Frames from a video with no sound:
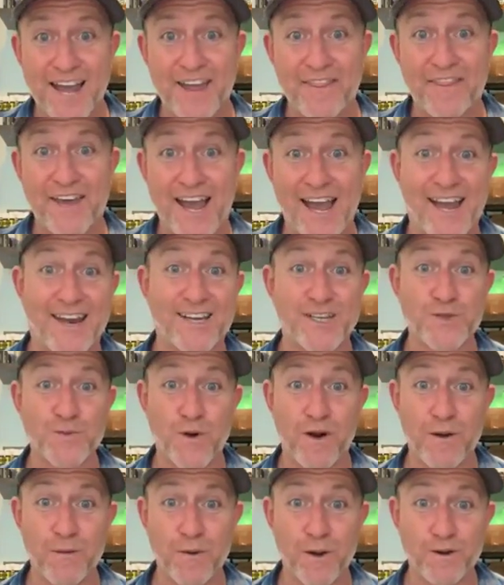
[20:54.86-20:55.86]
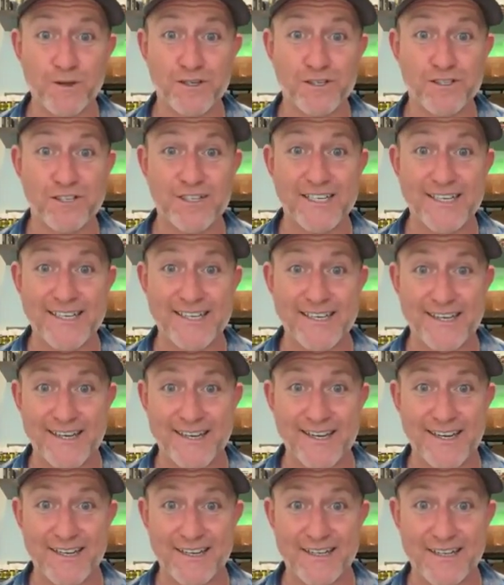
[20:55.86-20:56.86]
And that is where emotional
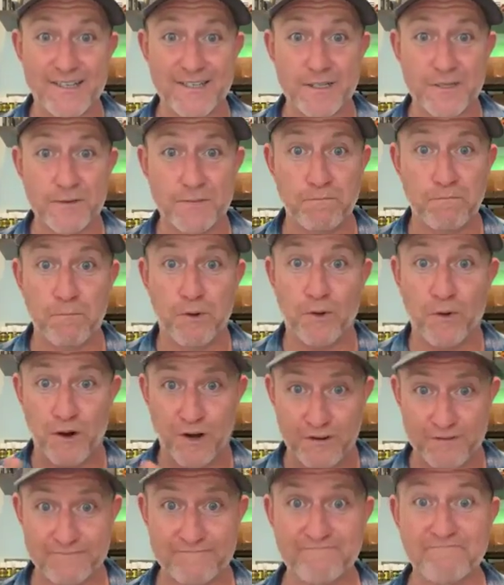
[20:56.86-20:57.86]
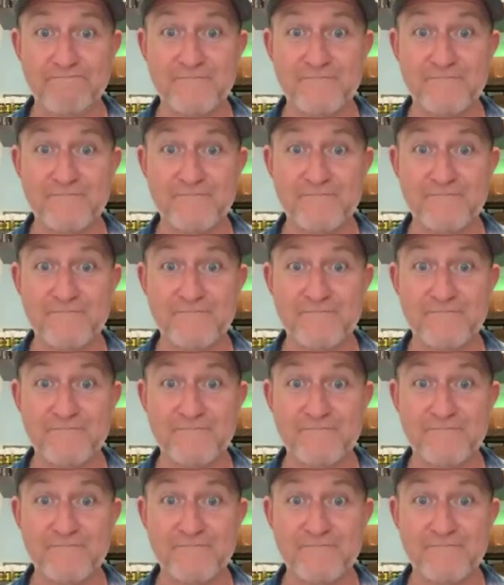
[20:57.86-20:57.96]
eating is born,